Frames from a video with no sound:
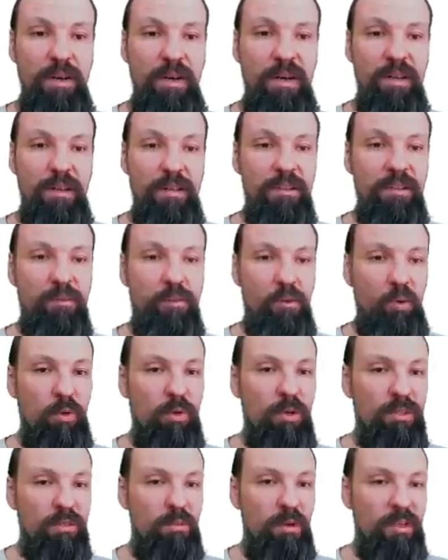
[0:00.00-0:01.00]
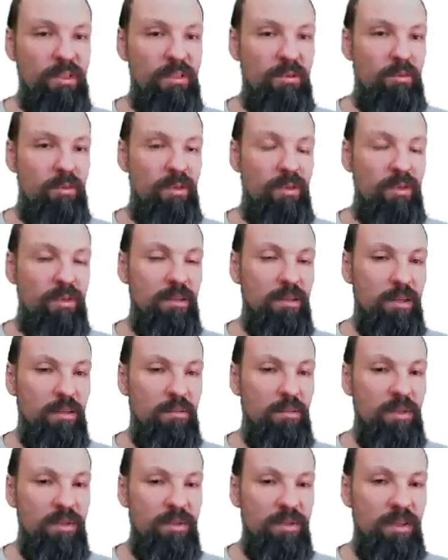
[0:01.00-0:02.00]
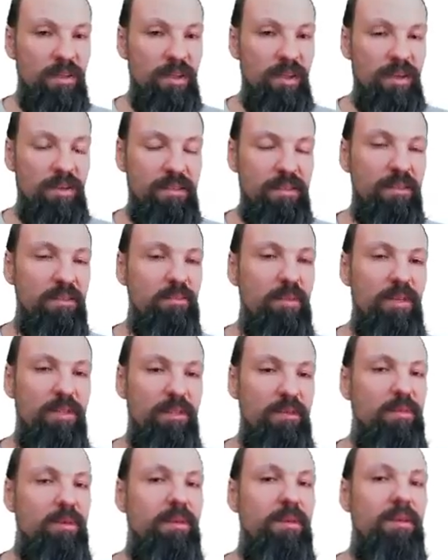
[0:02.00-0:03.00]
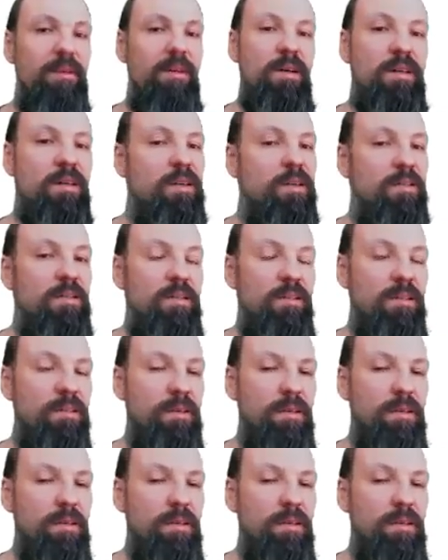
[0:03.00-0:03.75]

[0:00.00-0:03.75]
And these products must be, that means that x's must be IID